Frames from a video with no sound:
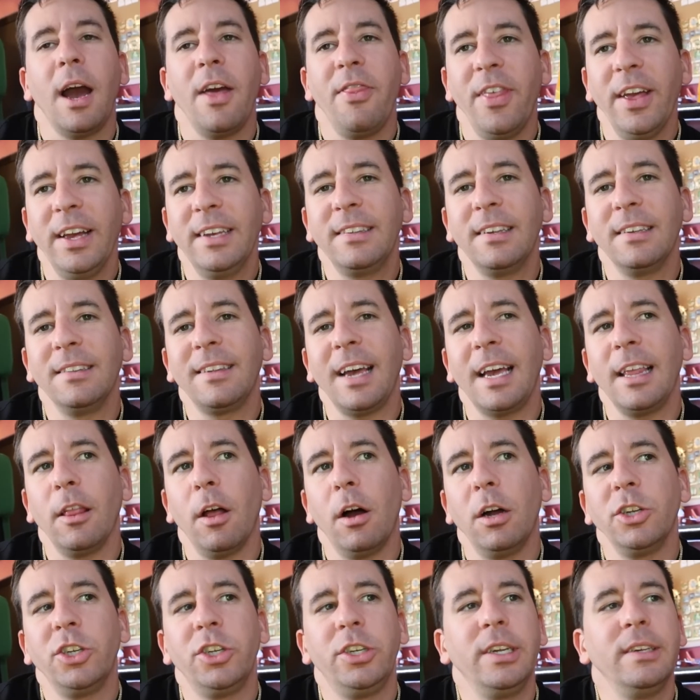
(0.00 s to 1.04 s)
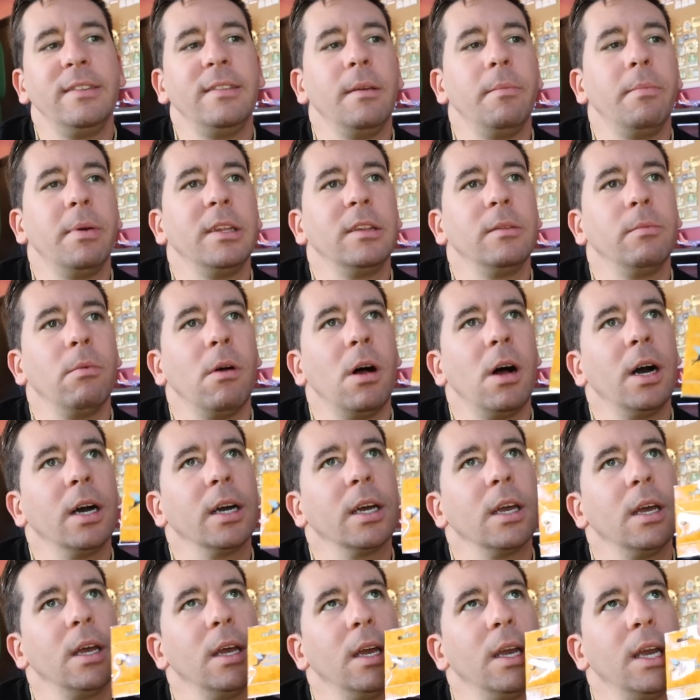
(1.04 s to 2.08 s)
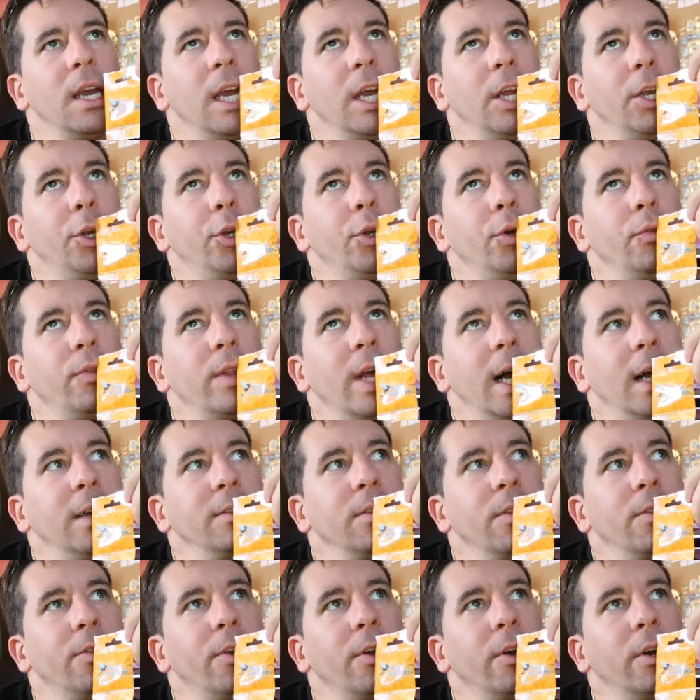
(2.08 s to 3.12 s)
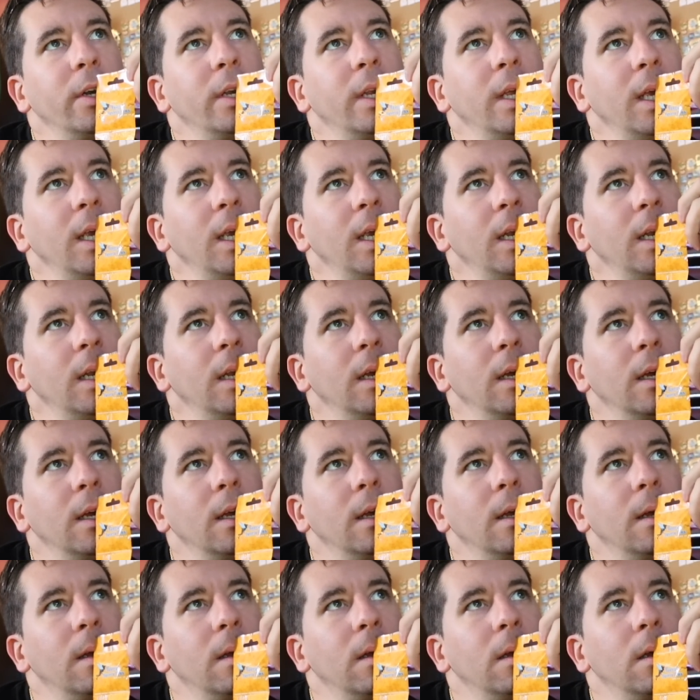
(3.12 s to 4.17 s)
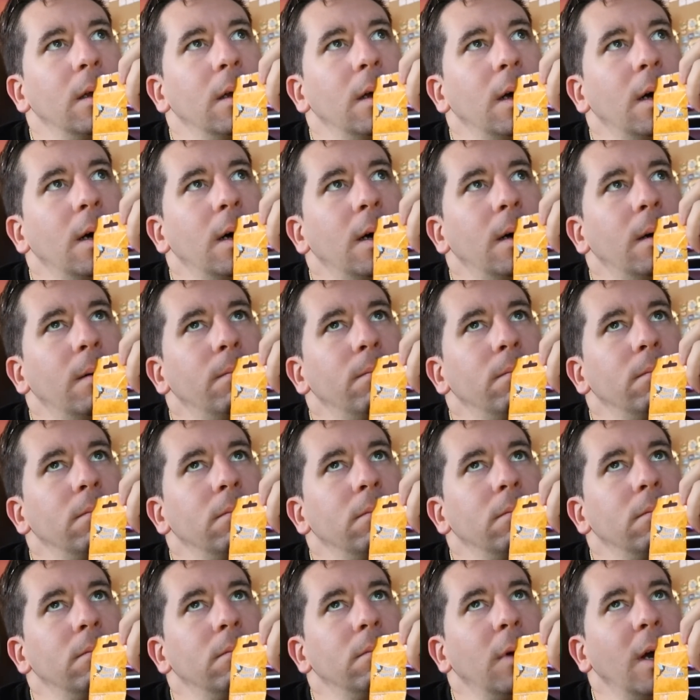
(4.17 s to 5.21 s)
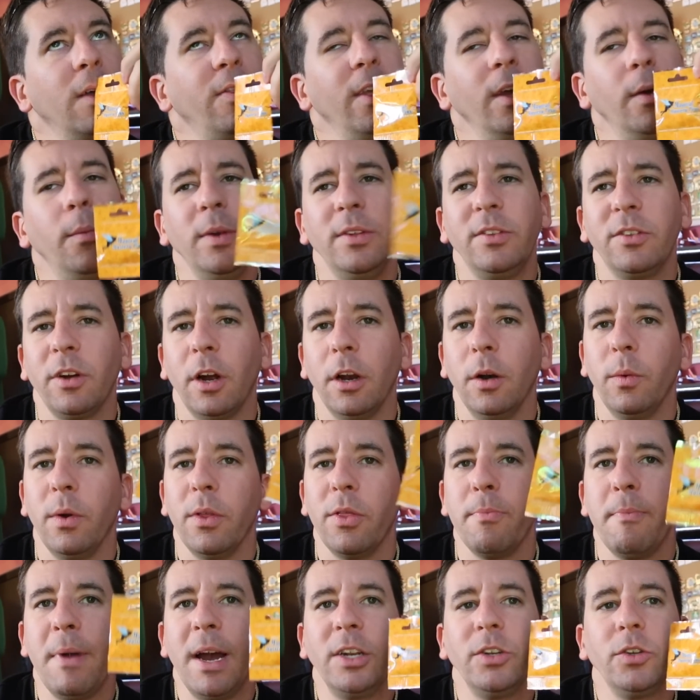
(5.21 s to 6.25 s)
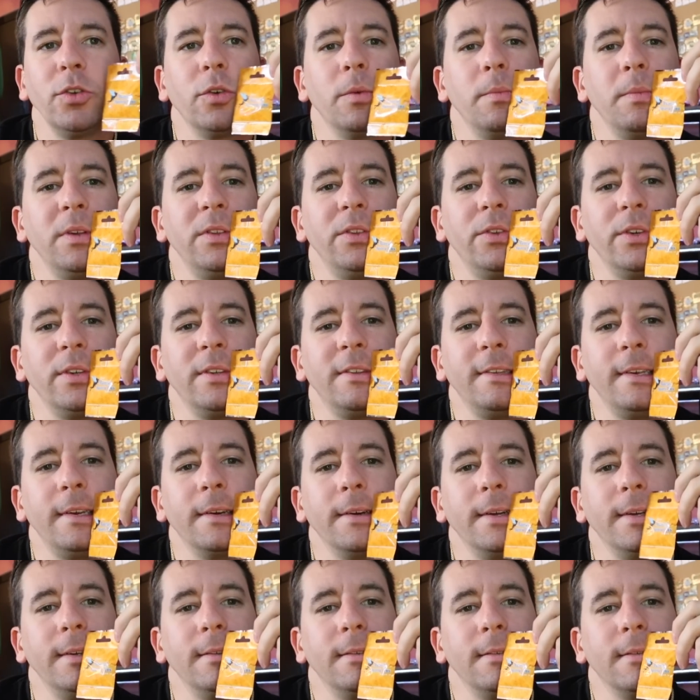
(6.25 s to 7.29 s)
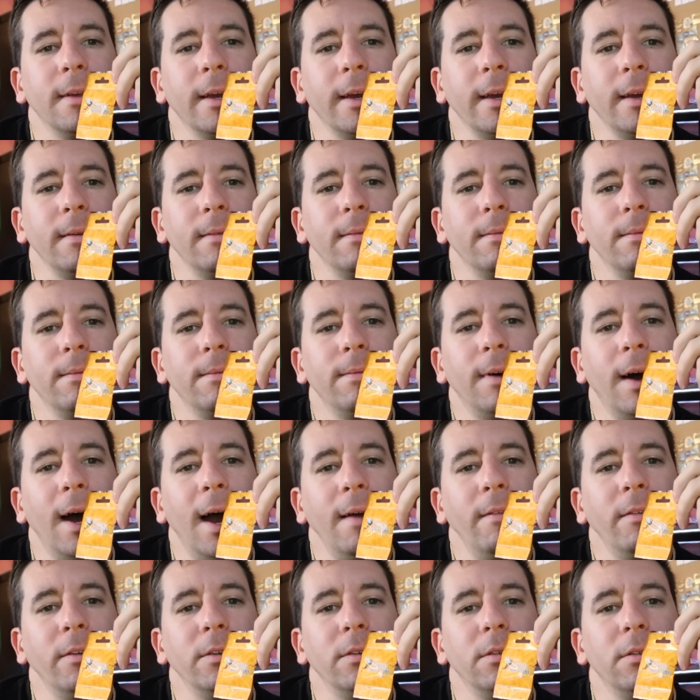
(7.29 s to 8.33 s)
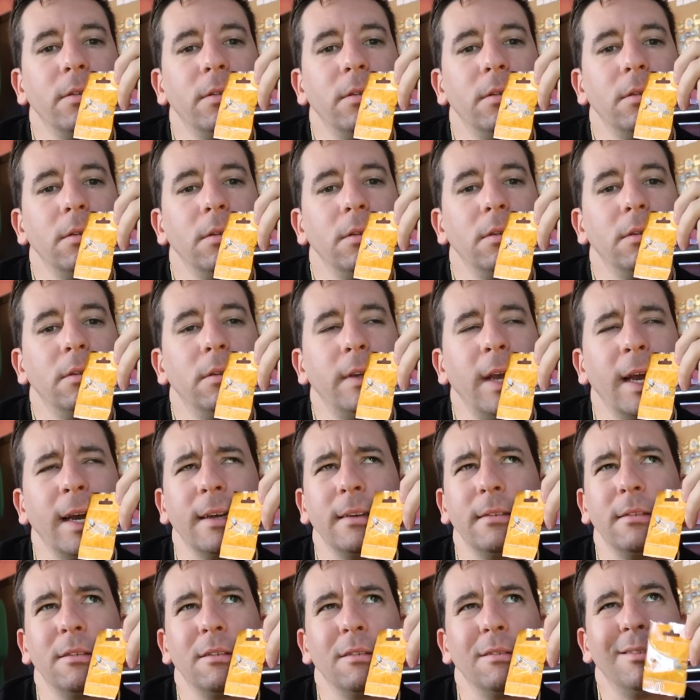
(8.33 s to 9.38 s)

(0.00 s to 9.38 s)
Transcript: I think since I launched Disney Pins Blog in 2013, I think we started with Magical Mystery Series like 5 or 6